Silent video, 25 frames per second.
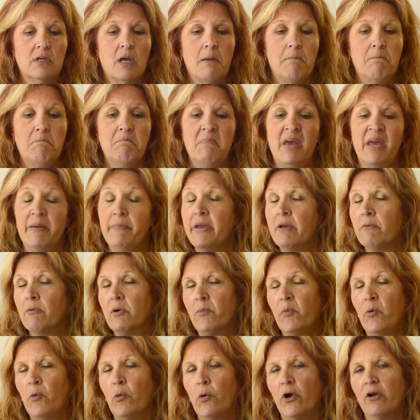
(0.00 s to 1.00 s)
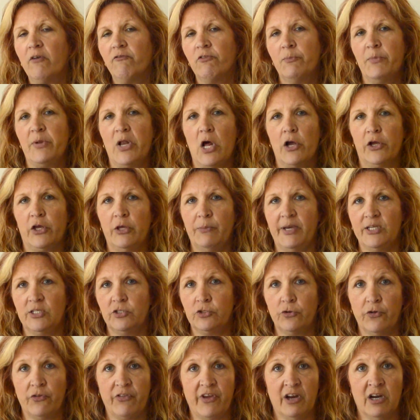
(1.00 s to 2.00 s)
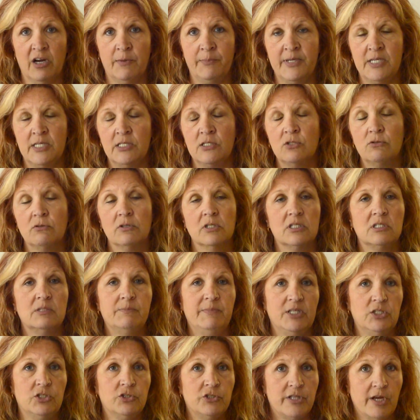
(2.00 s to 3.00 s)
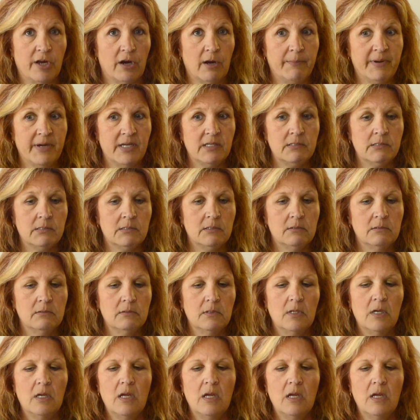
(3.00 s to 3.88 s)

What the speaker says: maybe a report from an occupational therapist or a speech therapist.